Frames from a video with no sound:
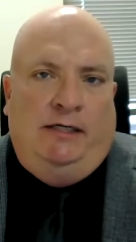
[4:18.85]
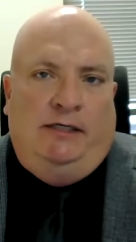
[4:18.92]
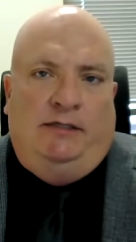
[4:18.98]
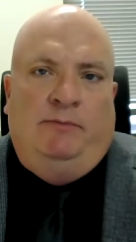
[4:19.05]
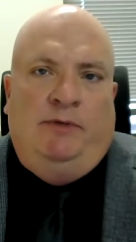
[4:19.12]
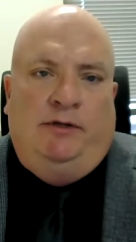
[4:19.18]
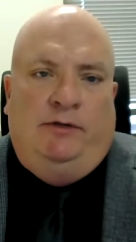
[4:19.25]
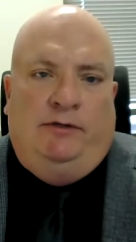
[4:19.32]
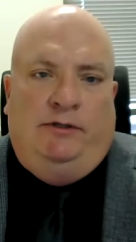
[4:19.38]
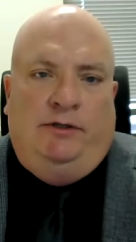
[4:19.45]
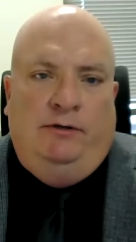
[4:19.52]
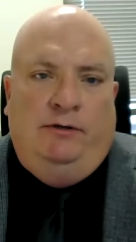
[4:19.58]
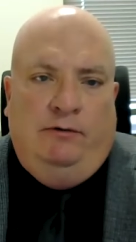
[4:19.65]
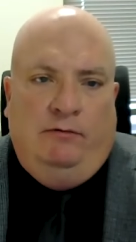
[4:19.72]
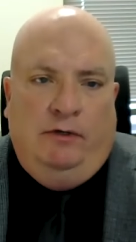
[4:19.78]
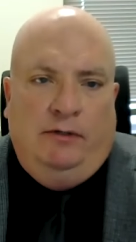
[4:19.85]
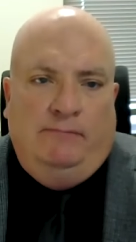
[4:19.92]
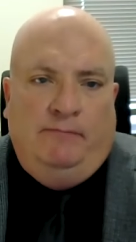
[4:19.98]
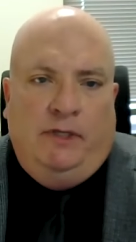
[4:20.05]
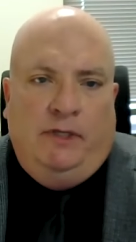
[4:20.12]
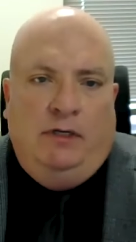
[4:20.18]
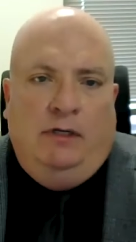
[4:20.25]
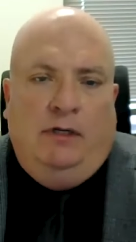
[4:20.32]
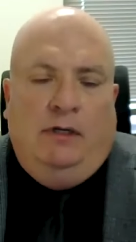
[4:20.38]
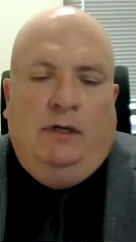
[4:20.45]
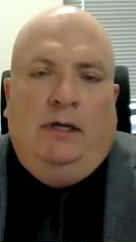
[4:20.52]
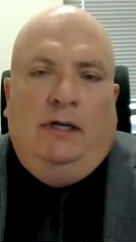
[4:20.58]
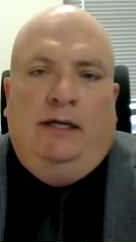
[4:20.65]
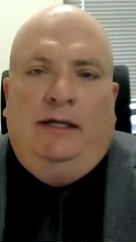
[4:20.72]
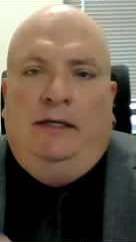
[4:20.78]
Sineneng-Smith too.
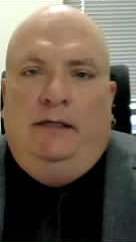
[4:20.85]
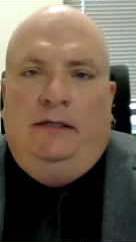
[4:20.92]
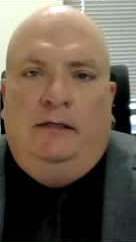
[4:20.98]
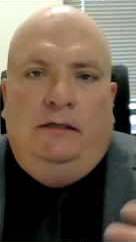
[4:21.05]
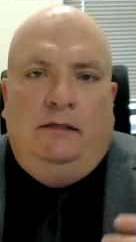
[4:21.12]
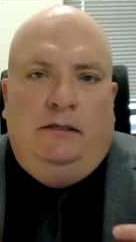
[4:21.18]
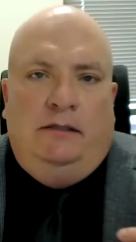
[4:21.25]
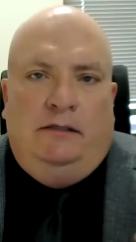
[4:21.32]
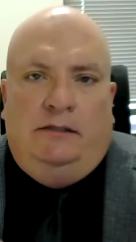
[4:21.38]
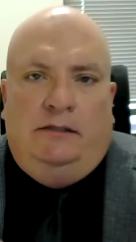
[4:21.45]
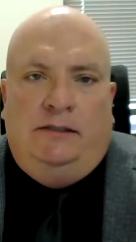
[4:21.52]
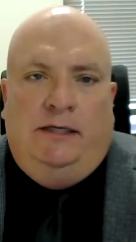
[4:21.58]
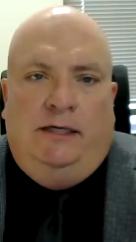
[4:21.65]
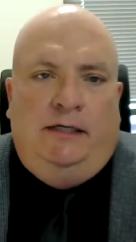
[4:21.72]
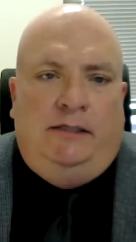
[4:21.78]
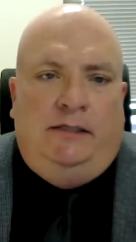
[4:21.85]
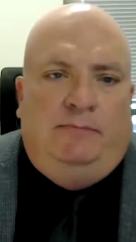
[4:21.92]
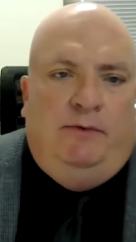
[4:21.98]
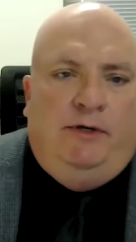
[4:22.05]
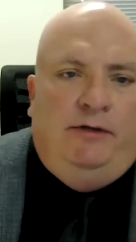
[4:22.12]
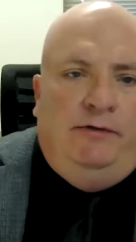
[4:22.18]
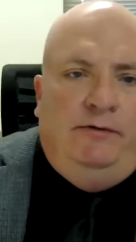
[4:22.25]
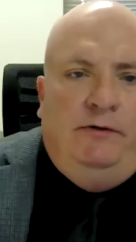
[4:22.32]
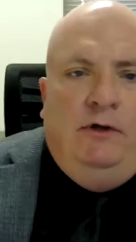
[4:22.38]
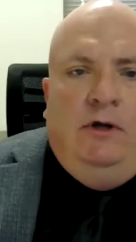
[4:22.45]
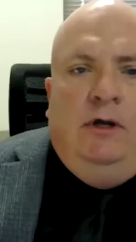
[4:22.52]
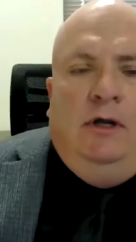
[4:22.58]
In Sineneng-Smith,